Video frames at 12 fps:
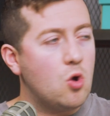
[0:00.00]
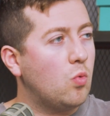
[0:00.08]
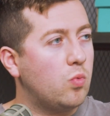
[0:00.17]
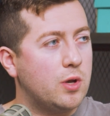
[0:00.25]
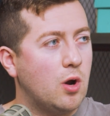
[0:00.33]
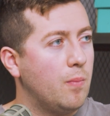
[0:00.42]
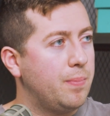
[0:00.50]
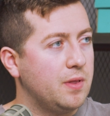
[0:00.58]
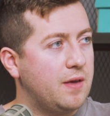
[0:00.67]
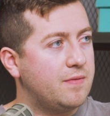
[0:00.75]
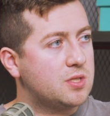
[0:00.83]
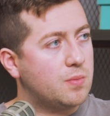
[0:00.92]
we don't
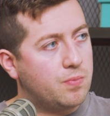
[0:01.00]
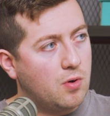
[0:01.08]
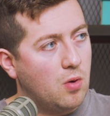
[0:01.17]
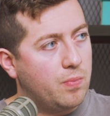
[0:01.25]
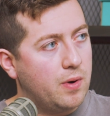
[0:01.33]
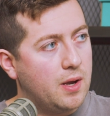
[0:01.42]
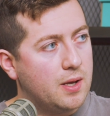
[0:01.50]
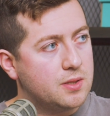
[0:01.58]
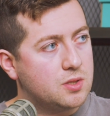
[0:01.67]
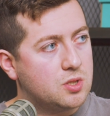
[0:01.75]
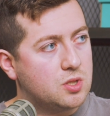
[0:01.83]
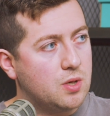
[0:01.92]
believe it's appropriate
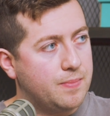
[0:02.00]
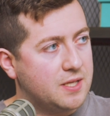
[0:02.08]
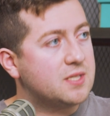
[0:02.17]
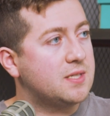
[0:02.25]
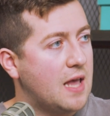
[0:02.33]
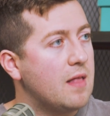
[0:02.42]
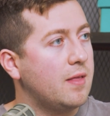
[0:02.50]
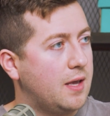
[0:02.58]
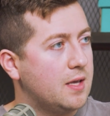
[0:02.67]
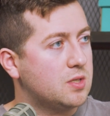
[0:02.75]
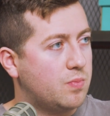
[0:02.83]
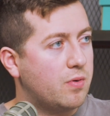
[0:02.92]
to be selling
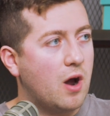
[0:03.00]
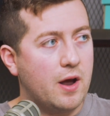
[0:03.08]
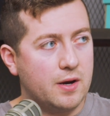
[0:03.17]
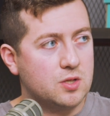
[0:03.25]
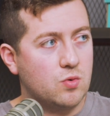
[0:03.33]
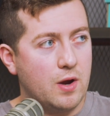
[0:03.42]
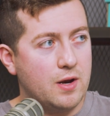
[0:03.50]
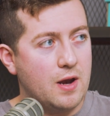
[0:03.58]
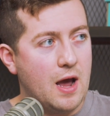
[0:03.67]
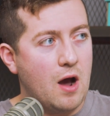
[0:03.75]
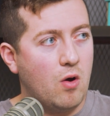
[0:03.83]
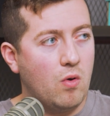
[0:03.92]
his products right
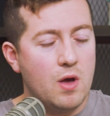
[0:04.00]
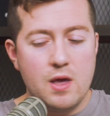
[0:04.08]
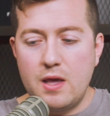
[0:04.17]
now